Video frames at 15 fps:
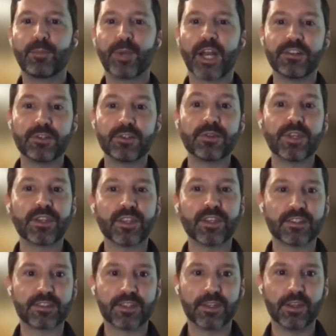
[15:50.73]
But I do think
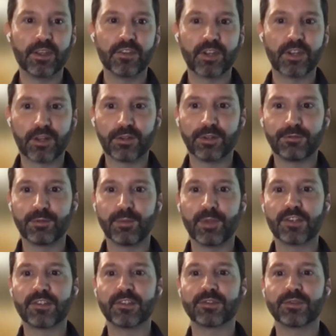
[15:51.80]
that SILS and other
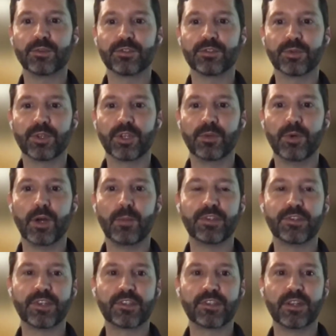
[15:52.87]
information schools are really well
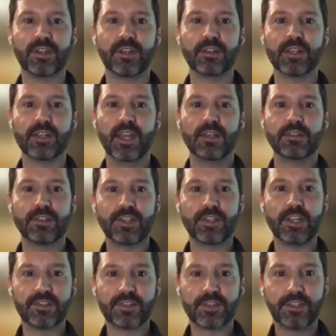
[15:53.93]
positioned to
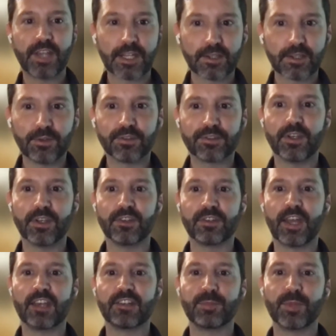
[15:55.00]
teach the technical skills,
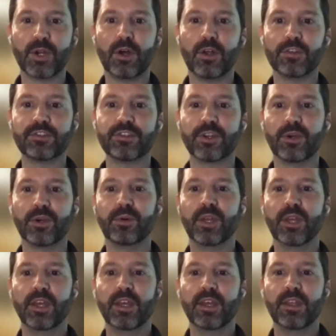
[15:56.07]
yes, but also
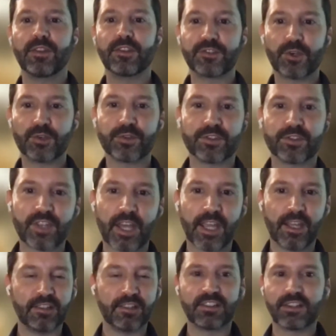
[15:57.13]
the social
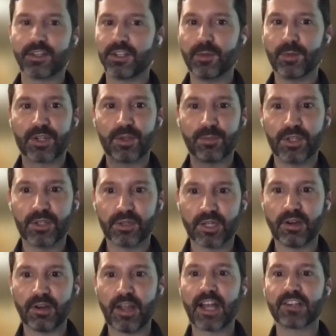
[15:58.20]
science, the human-computer
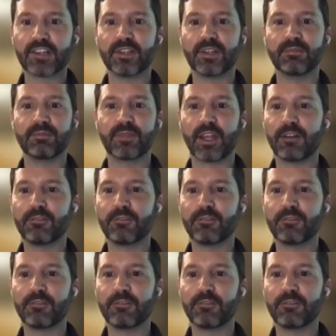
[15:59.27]
interaction